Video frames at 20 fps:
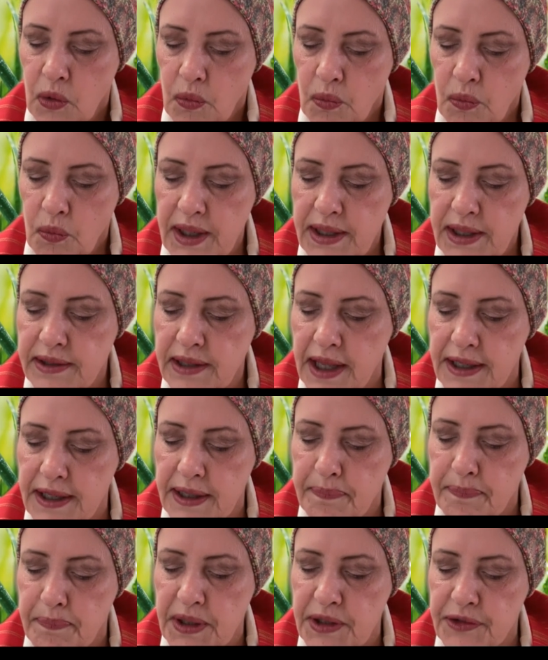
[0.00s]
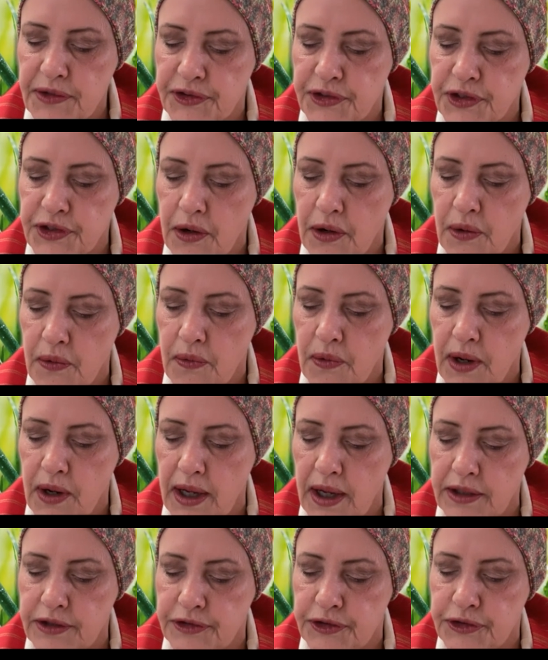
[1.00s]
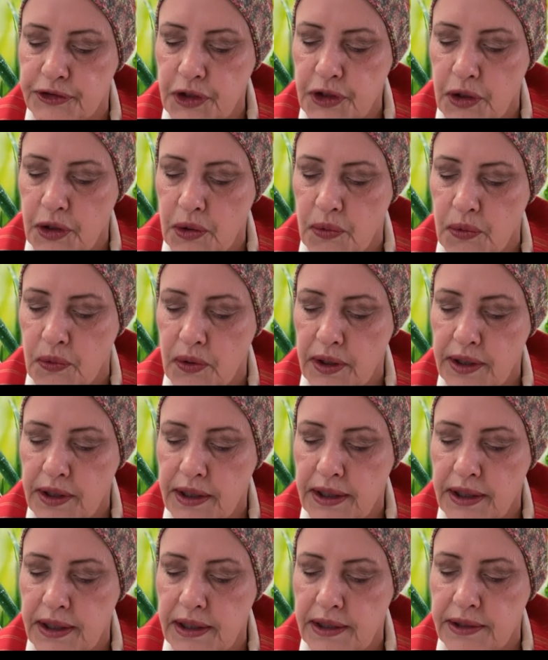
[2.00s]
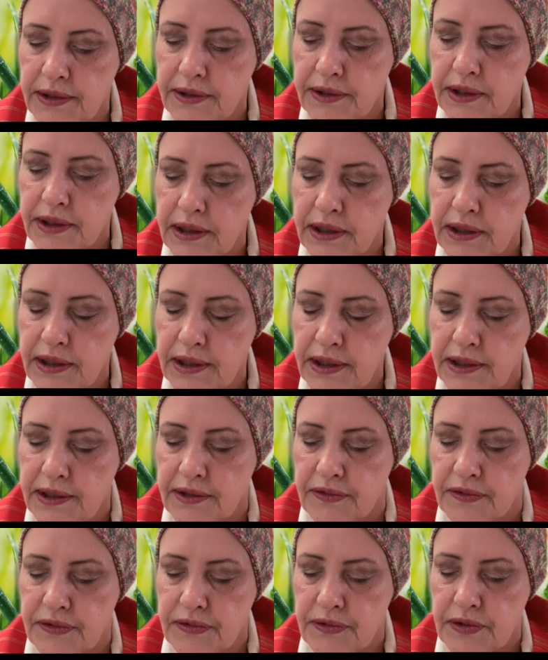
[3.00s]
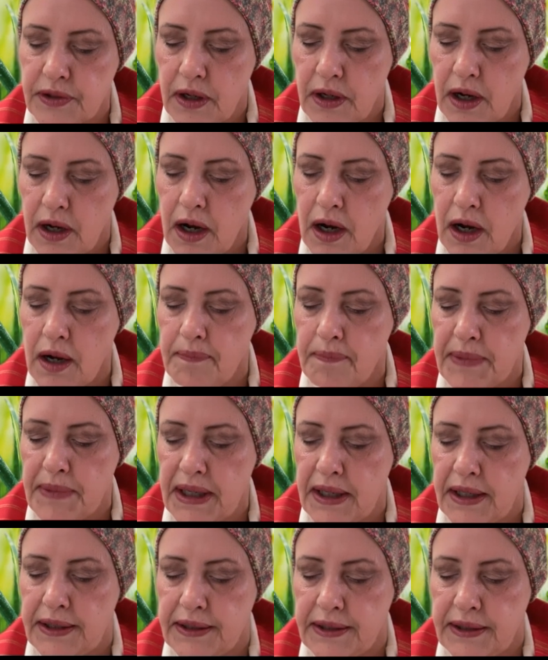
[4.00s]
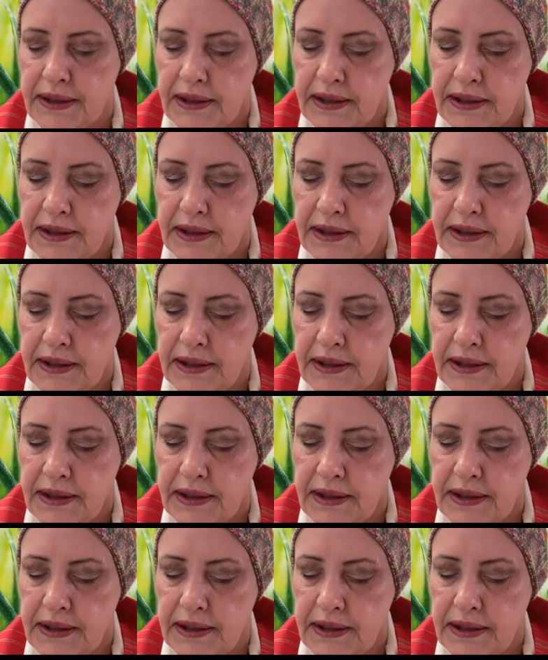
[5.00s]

We let it be so, and so it is. Amen.